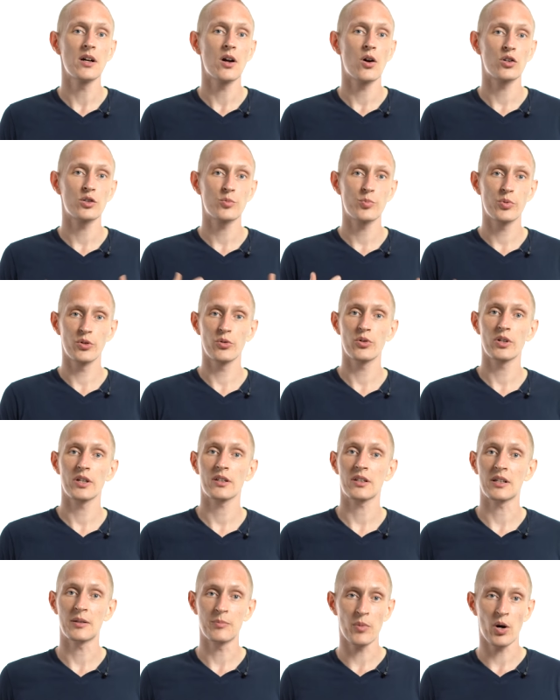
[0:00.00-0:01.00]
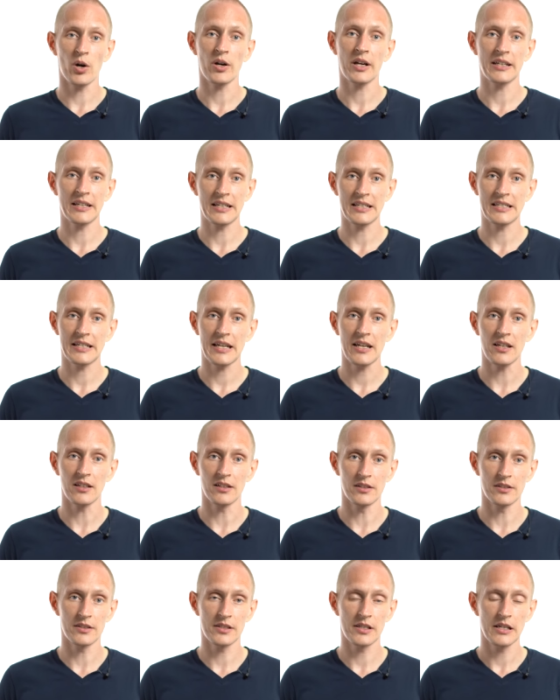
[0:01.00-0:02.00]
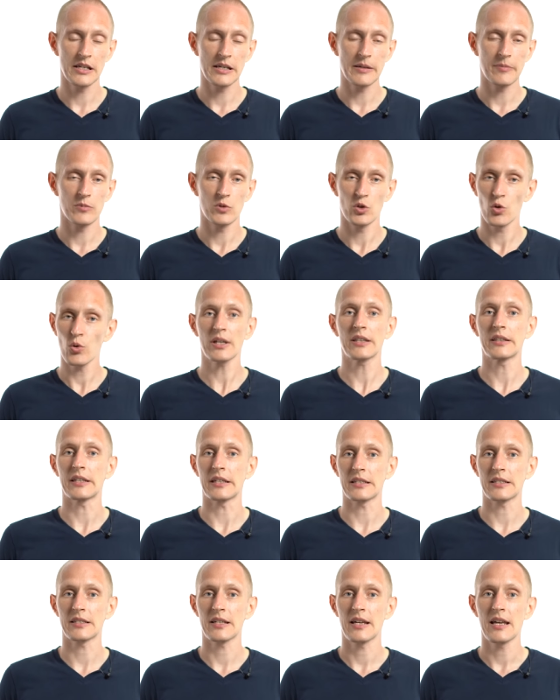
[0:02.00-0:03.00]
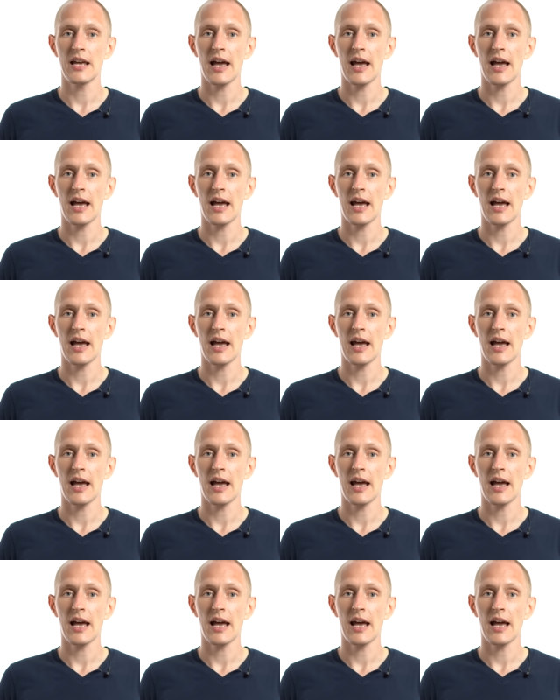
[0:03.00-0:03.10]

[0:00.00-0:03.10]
entrepreneurial and marketing skills doing this.